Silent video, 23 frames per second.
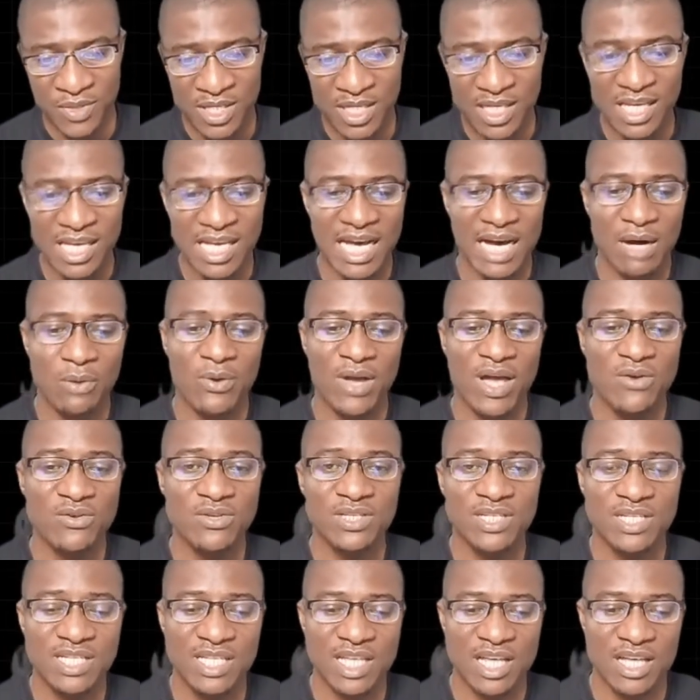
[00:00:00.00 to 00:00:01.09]
Here we are
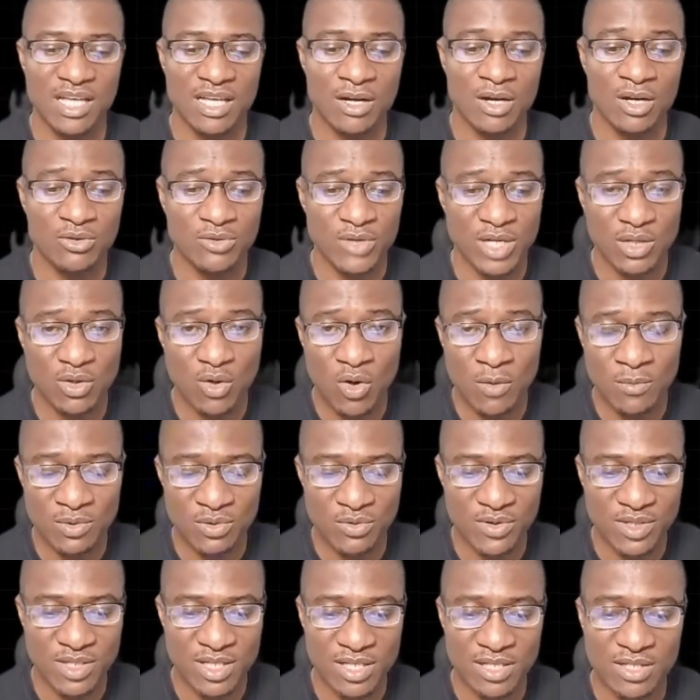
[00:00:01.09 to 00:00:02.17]
using 100 ohms
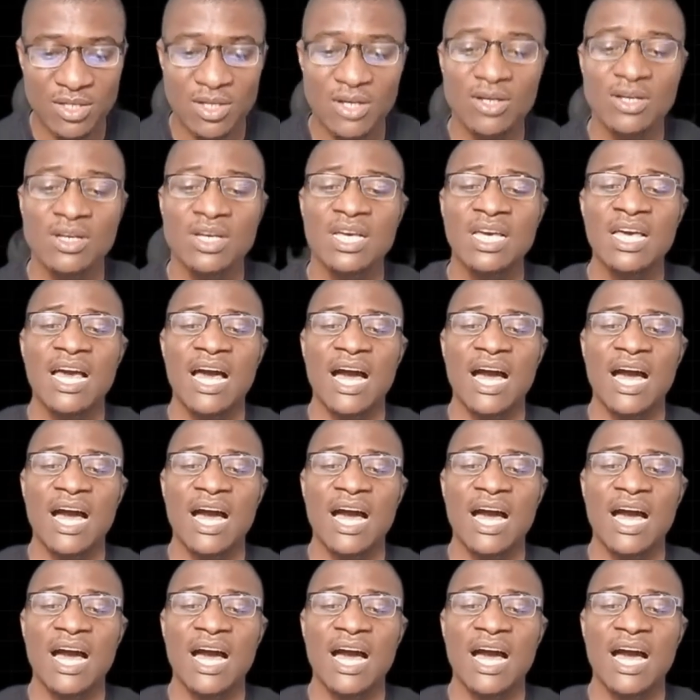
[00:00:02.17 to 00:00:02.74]
resistor,